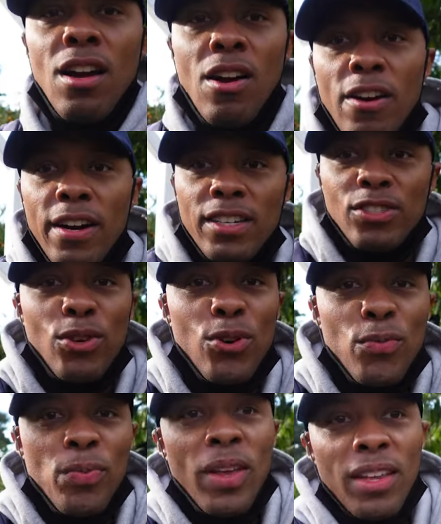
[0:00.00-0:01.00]
All right,
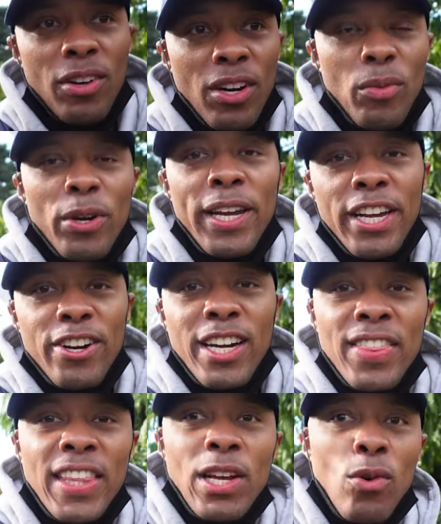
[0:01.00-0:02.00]
so we're here
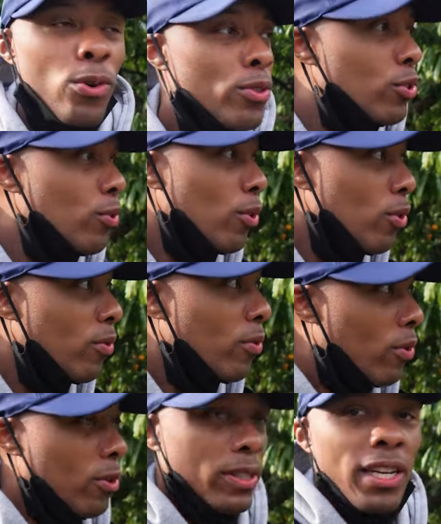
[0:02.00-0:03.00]
in the orange grove
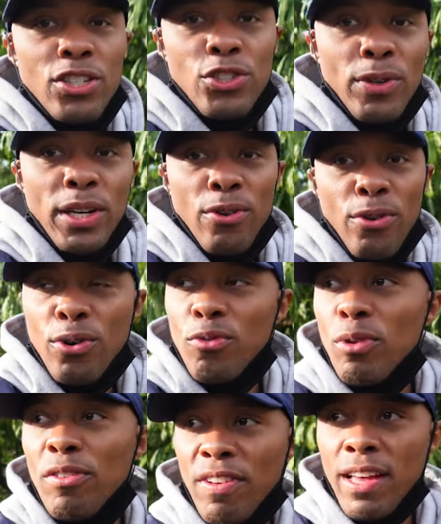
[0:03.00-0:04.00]
or tangerine
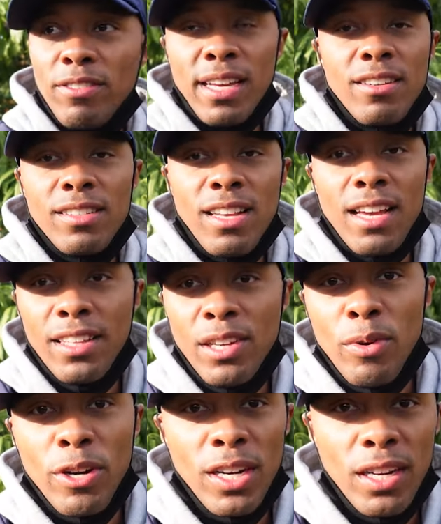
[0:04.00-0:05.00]
grove. We found out exactly
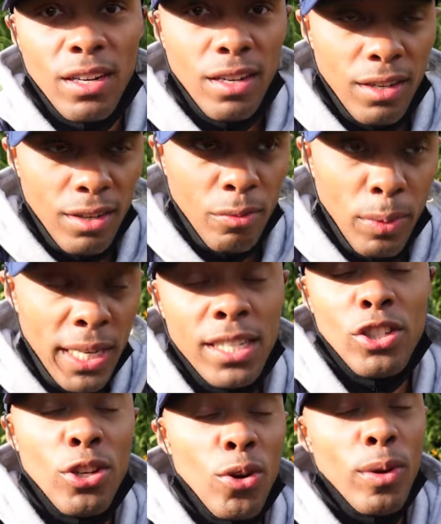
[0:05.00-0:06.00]
where we
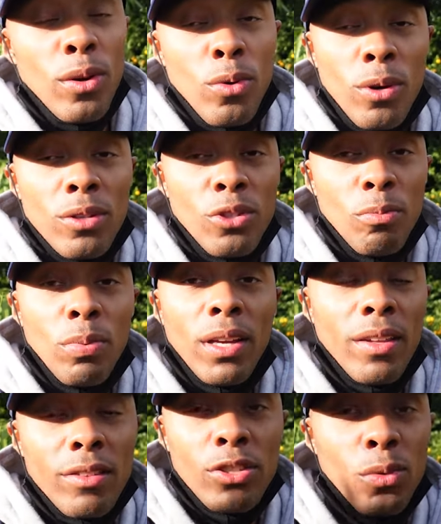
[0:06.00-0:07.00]
need to go in order to
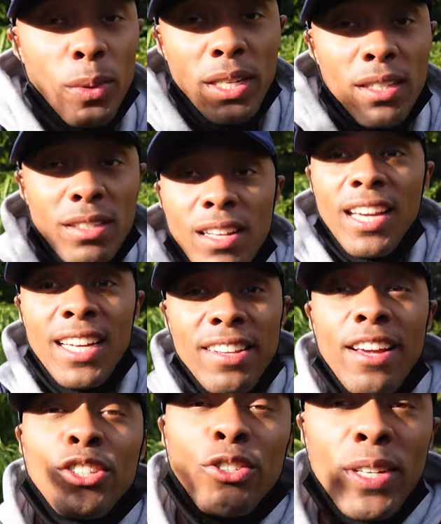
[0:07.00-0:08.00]
pick the sweetest
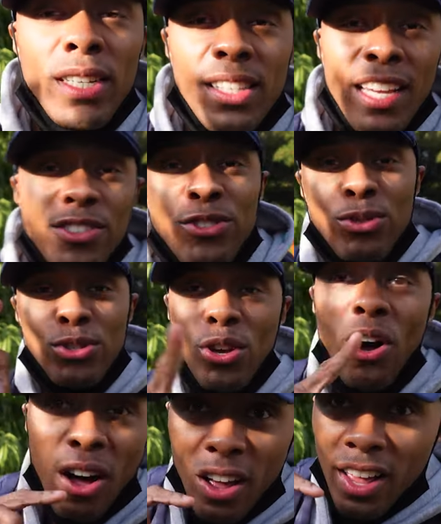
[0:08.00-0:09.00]
tangerines, as you
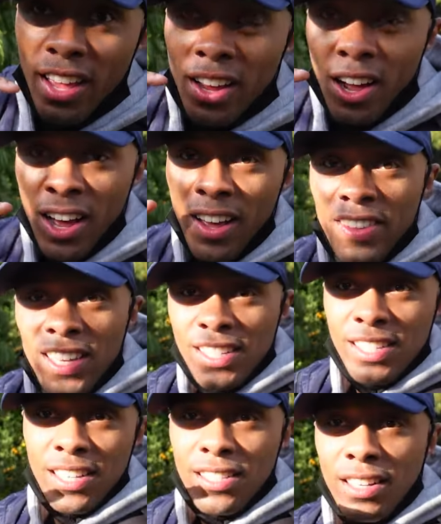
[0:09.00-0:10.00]
saw the
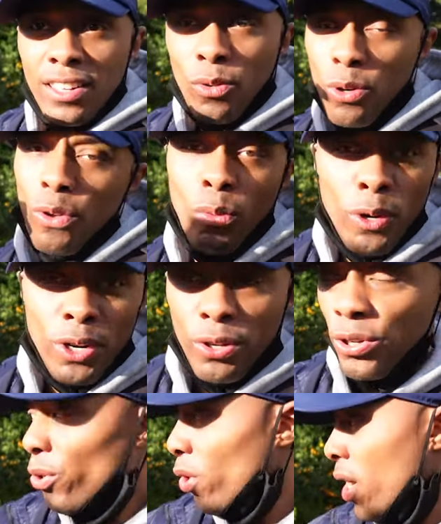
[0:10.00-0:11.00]
assistant or the worker
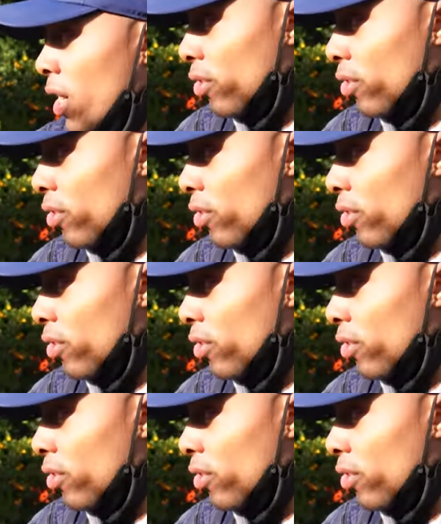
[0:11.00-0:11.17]
do.